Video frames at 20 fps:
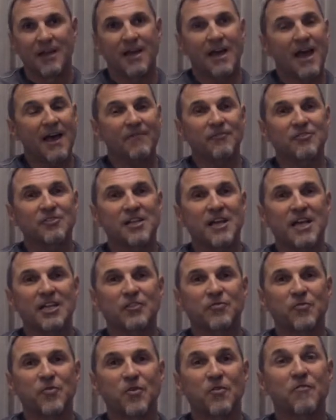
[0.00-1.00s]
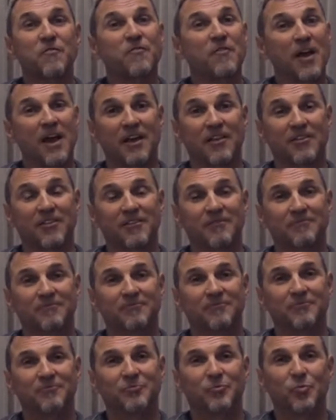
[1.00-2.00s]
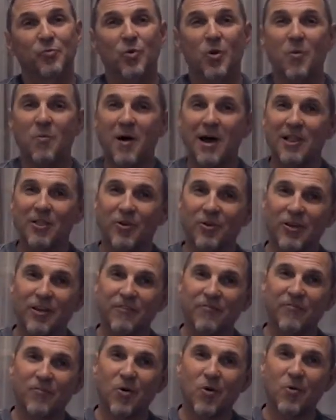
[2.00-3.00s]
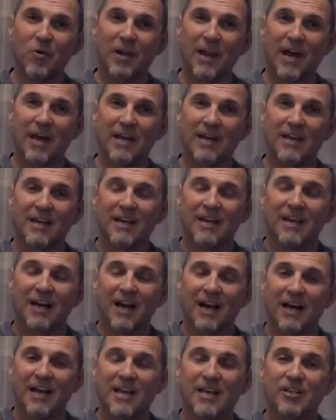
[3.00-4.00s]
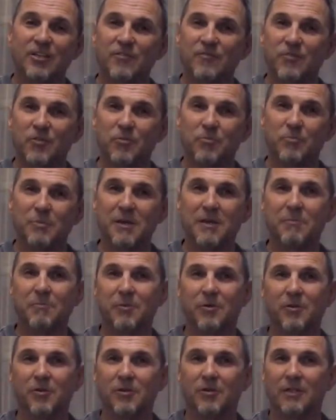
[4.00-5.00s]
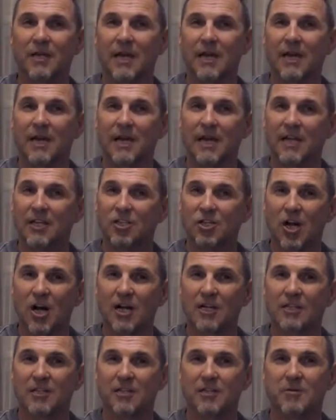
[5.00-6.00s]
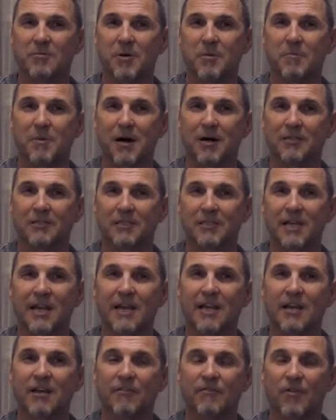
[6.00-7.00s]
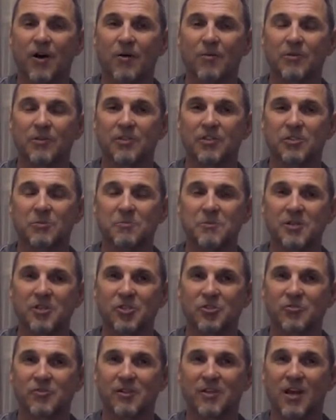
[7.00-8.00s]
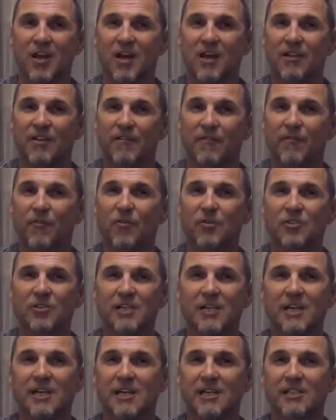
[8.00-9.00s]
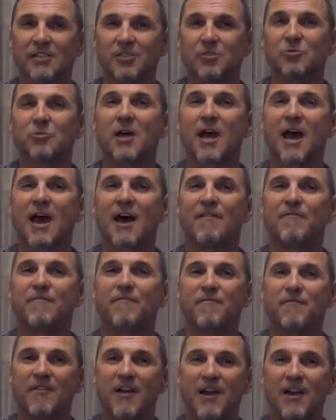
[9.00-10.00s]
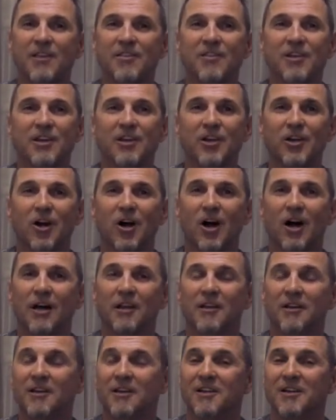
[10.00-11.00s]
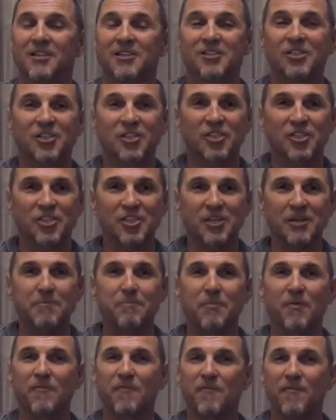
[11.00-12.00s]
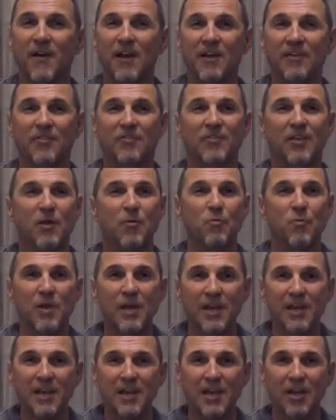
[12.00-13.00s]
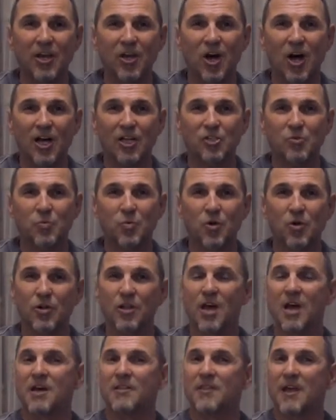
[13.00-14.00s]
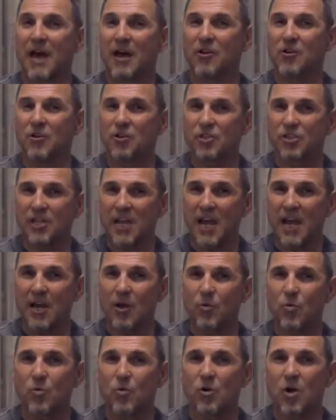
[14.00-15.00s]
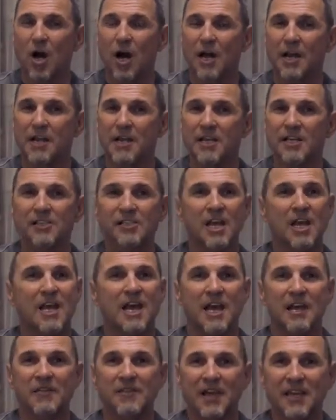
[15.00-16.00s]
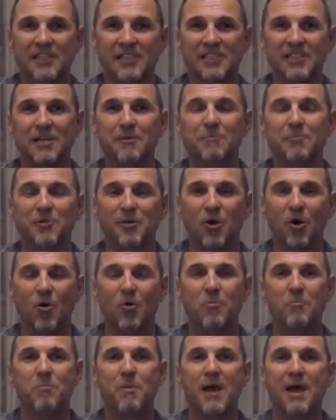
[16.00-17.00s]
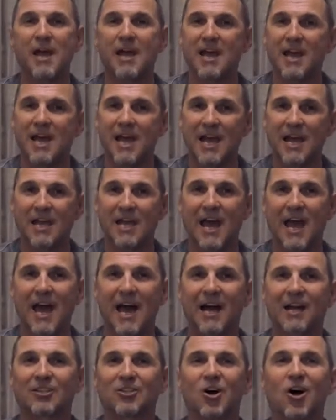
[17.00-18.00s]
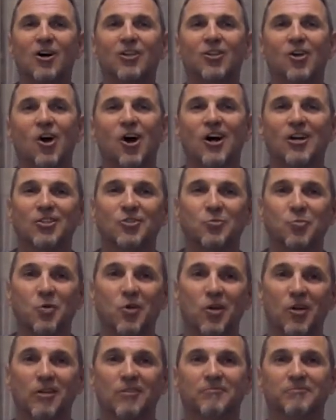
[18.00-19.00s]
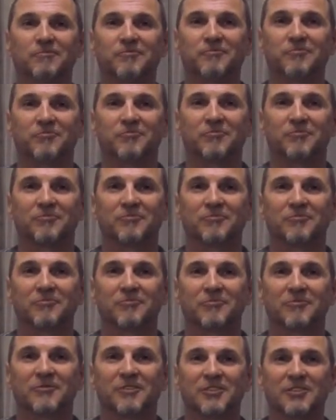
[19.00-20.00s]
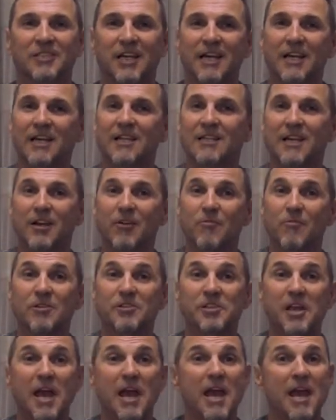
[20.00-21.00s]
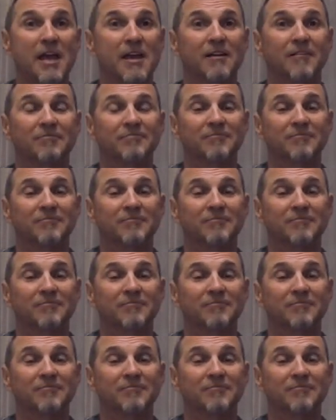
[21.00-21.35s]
F stands for faith. What am I looking for when I interview people and talk to them about getting involved with this ministry? The first thing is, do they have faith in God? Just simple faith. They read it in God's word, they understand who God is, and they simply obey and act on God's word. Second letter is A.